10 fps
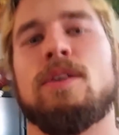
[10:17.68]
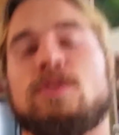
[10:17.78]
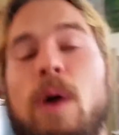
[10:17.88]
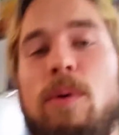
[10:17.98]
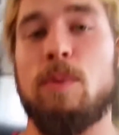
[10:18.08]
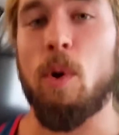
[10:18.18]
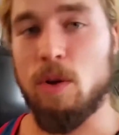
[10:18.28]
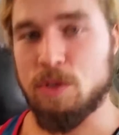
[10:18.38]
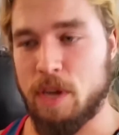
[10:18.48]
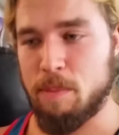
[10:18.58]
So I would
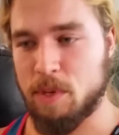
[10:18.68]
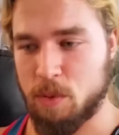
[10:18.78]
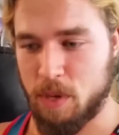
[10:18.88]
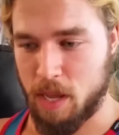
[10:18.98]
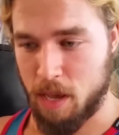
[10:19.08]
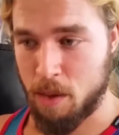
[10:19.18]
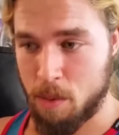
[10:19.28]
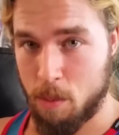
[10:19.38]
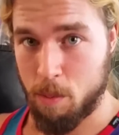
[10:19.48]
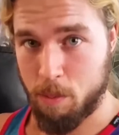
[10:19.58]
alternate between a
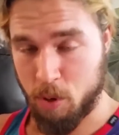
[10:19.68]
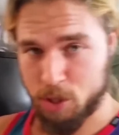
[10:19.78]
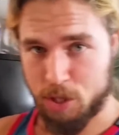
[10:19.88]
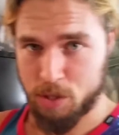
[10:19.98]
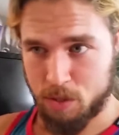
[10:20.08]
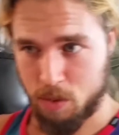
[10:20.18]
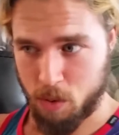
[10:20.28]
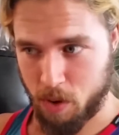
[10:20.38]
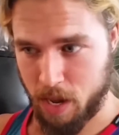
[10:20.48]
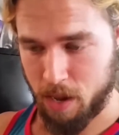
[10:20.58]
push
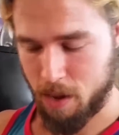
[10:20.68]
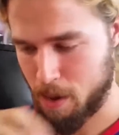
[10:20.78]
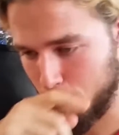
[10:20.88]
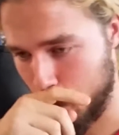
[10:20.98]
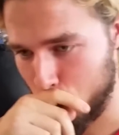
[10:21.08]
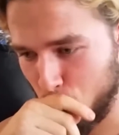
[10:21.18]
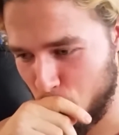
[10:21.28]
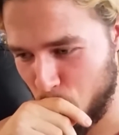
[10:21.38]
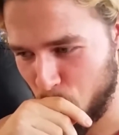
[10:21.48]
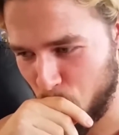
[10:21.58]
or a
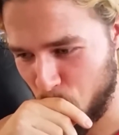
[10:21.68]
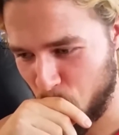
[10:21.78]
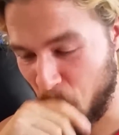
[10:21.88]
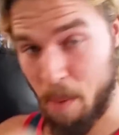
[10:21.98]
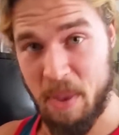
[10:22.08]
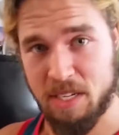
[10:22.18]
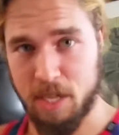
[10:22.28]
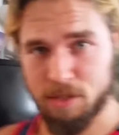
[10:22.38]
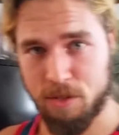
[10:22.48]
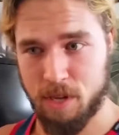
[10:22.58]
bench
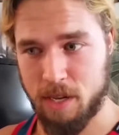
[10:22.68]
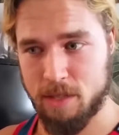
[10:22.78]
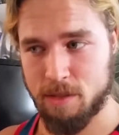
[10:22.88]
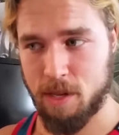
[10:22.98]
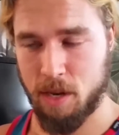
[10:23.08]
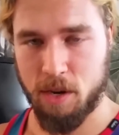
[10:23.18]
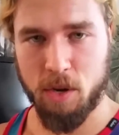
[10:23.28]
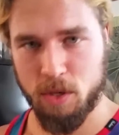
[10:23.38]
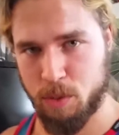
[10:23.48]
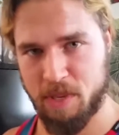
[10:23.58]
exercise. It
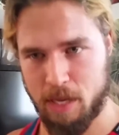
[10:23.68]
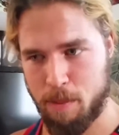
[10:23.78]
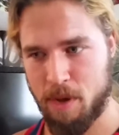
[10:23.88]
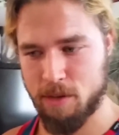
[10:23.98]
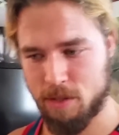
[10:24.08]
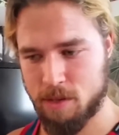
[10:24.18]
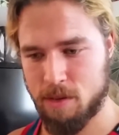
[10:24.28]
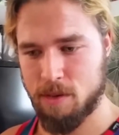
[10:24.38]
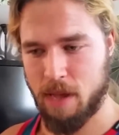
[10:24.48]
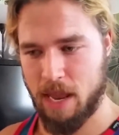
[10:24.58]
could also be dumbbells
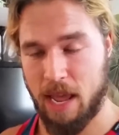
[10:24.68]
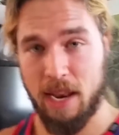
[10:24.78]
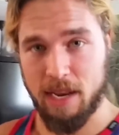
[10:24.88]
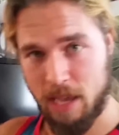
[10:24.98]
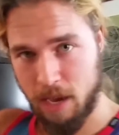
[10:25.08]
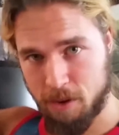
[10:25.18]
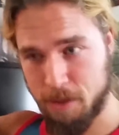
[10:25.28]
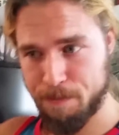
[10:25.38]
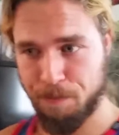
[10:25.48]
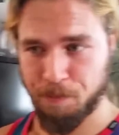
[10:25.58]
at any
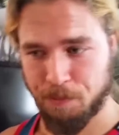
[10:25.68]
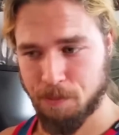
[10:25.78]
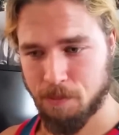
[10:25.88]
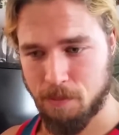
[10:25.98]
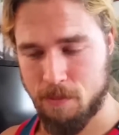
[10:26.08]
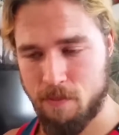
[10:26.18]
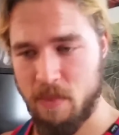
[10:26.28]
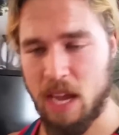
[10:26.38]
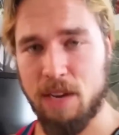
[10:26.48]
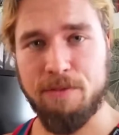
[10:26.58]
angle,
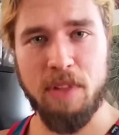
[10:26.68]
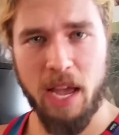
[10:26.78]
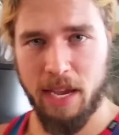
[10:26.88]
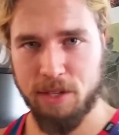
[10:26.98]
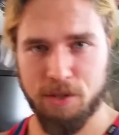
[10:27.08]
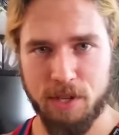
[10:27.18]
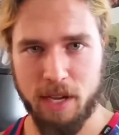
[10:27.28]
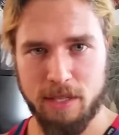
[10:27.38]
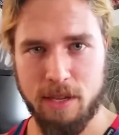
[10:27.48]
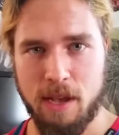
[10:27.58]
and a fly
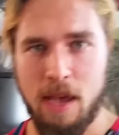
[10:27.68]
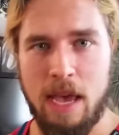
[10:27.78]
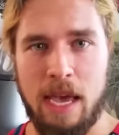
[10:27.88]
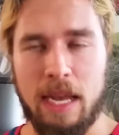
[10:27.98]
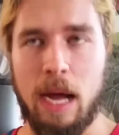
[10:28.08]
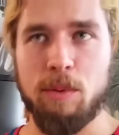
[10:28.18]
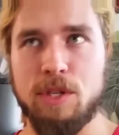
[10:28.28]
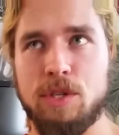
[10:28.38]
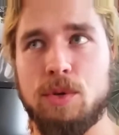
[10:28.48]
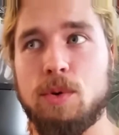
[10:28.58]
exercise. And I
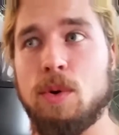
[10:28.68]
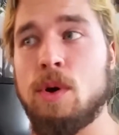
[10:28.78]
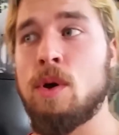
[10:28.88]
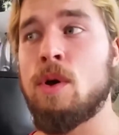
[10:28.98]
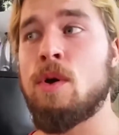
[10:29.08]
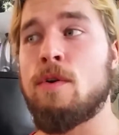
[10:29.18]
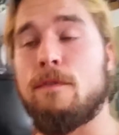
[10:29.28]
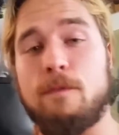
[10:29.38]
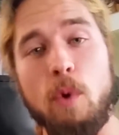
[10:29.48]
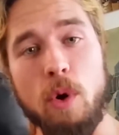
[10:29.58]
would do
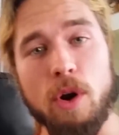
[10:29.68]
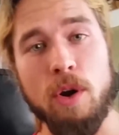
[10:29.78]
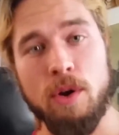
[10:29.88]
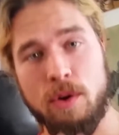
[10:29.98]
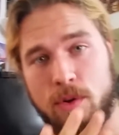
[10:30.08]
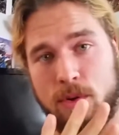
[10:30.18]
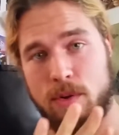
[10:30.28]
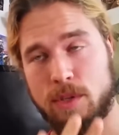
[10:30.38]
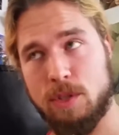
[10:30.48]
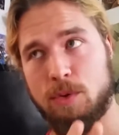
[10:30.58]
4
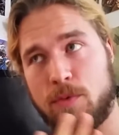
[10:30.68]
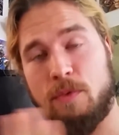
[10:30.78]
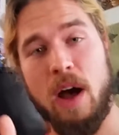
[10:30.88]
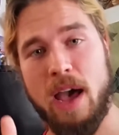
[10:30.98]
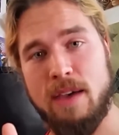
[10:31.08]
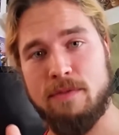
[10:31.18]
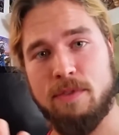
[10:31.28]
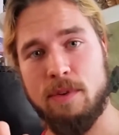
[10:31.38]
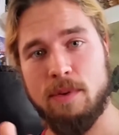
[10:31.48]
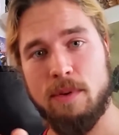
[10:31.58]
to
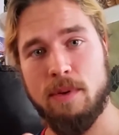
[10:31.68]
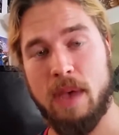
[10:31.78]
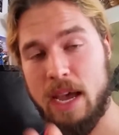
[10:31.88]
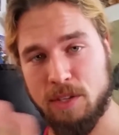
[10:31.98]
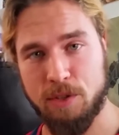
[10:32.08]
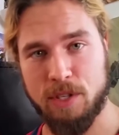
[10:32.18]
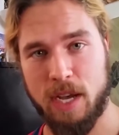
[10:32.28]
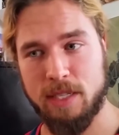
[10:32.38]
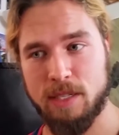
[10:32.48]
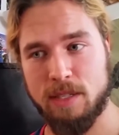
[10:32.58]
5
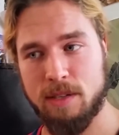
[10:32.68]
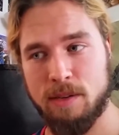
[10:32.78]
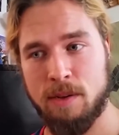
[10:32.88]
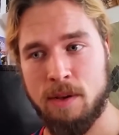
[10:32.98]
exercises,